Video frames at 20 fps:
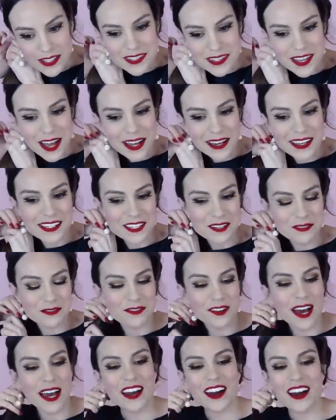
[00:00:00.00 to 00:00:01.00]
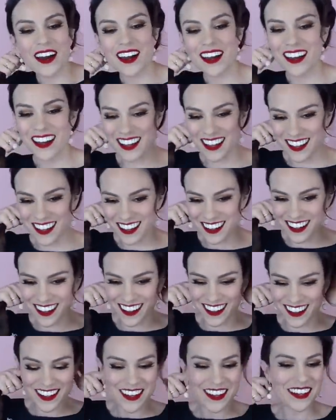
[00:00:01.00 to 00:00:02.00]
It's not Kiss of Fire.
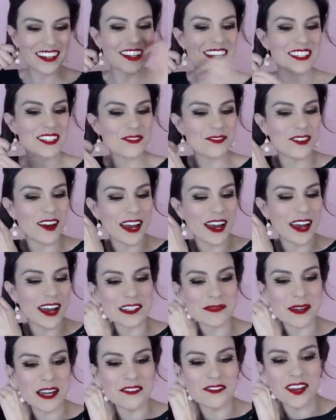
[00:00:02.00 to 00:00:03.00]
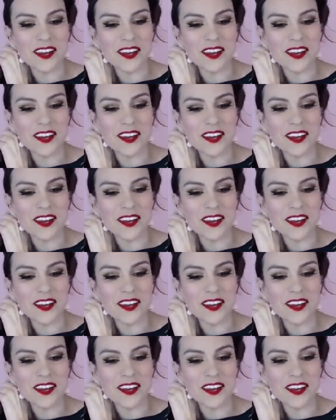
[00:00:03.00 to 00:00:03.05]
Kiss of Fire is